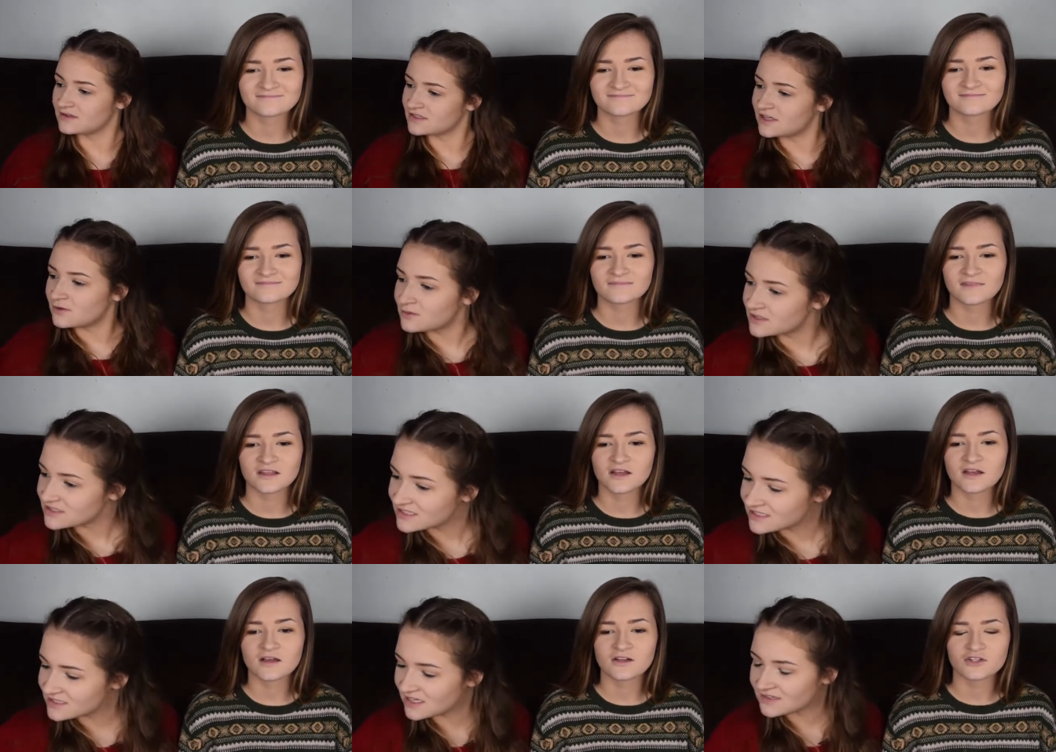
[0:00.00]
Speaker 1: Oh,
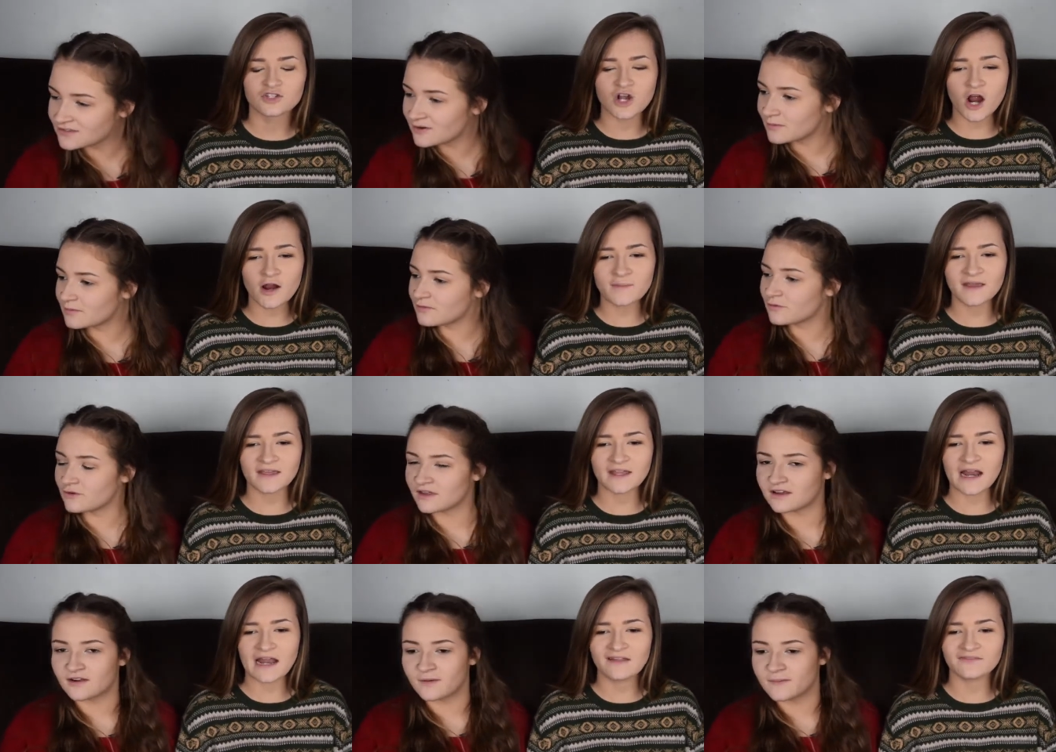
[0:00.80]
look, in that door.
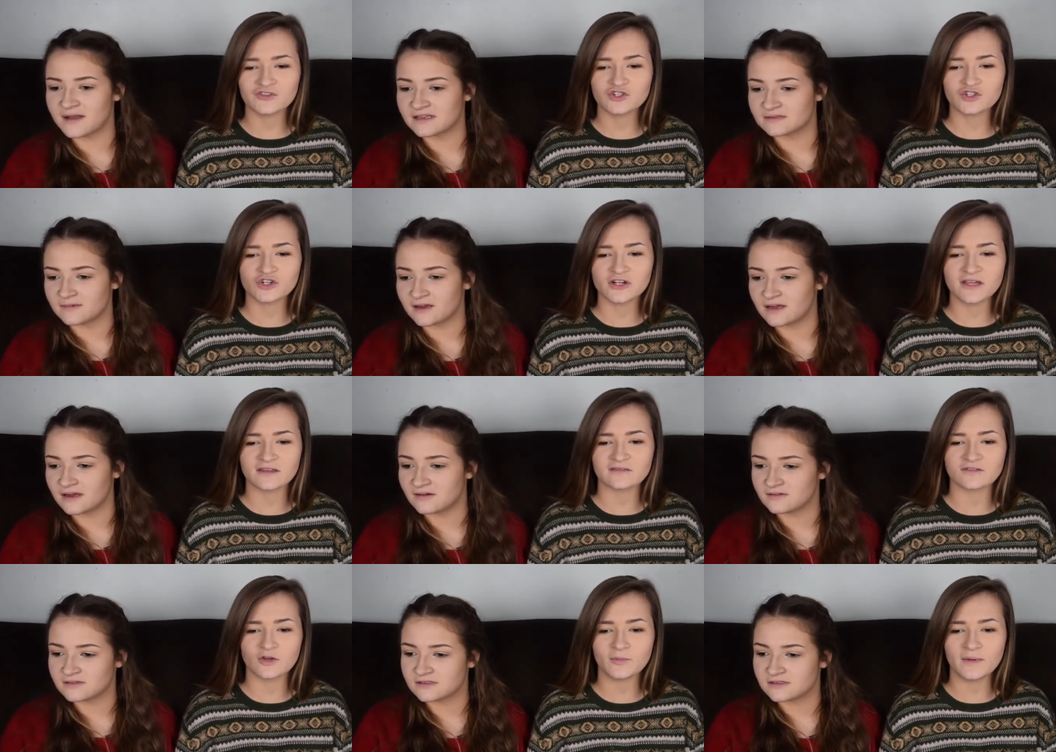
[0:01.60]
Charming, get out of the tree,
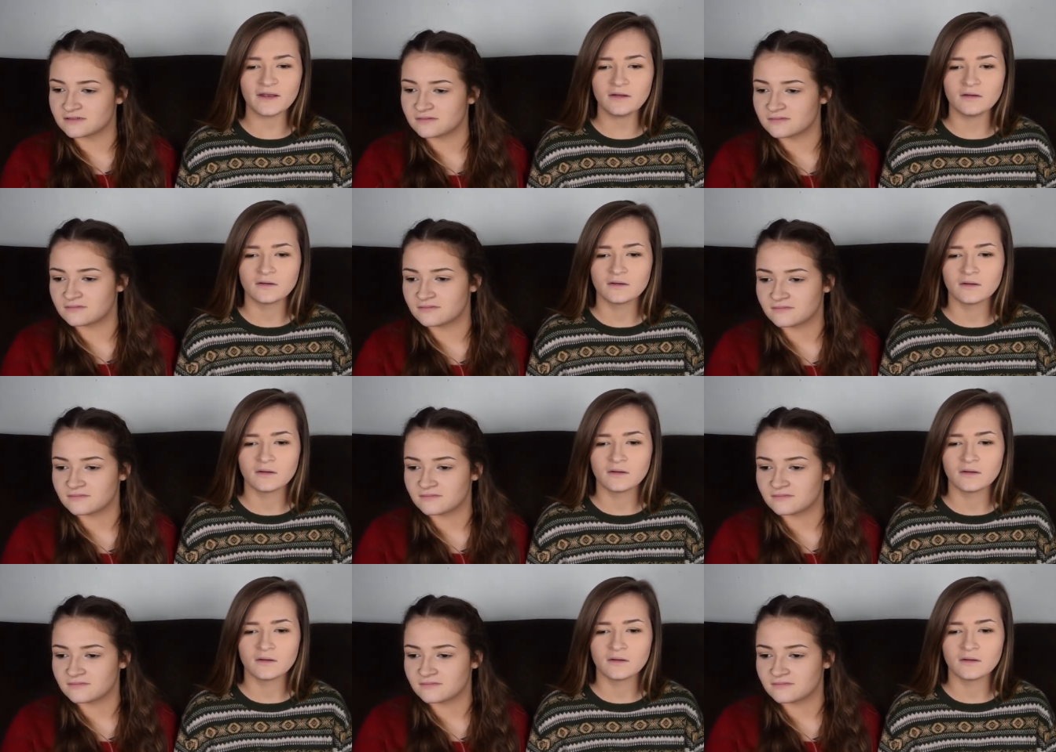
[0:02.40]
house. stupid.